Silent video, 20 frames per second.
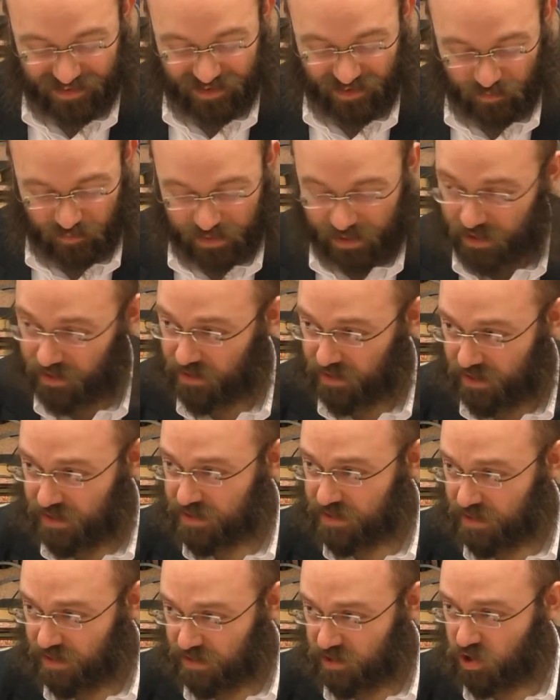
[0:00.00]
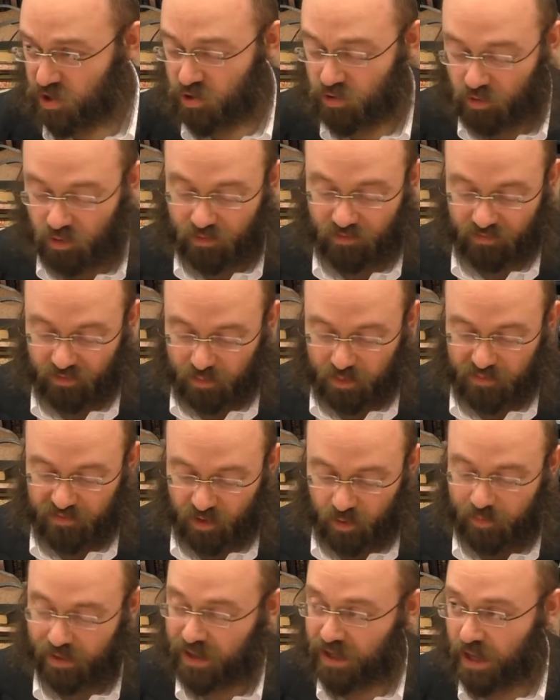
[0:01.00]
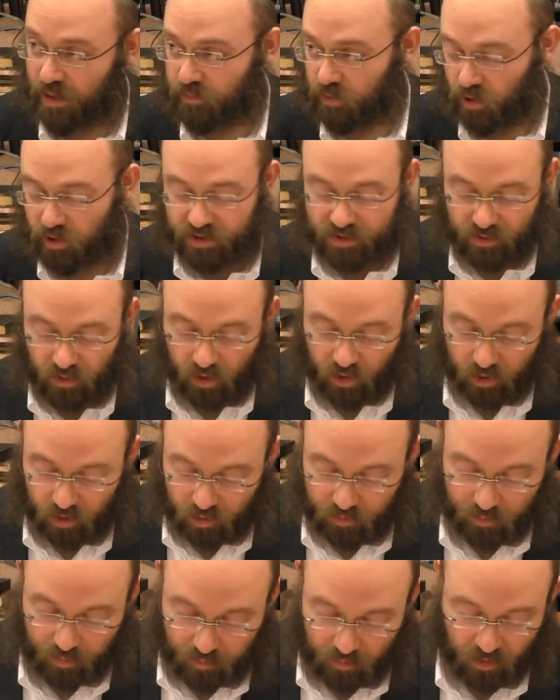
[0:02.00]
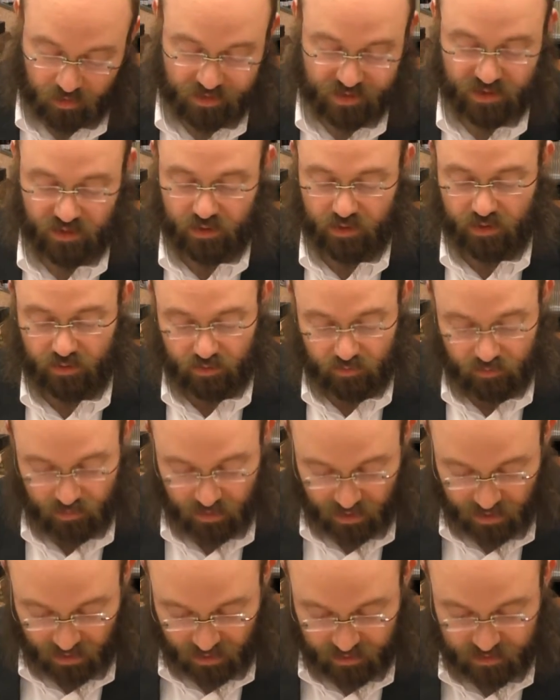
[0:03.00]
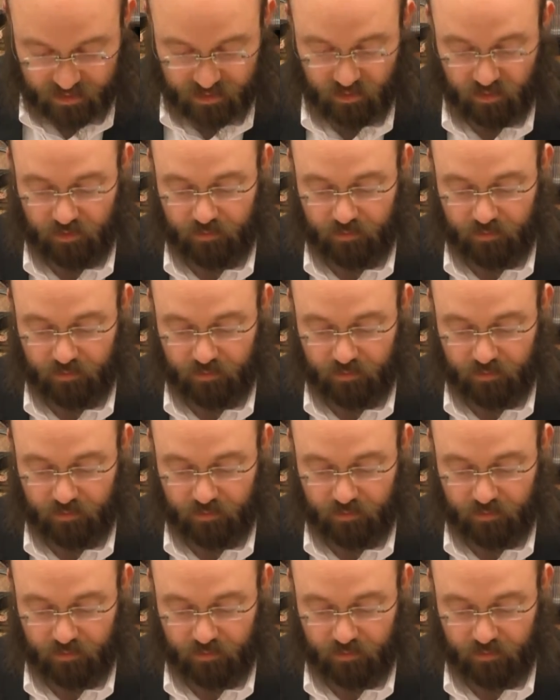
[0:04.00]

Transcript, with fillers: No, but the, these, this shiurim from Avraham Chaim Na'eh is mostly, like always.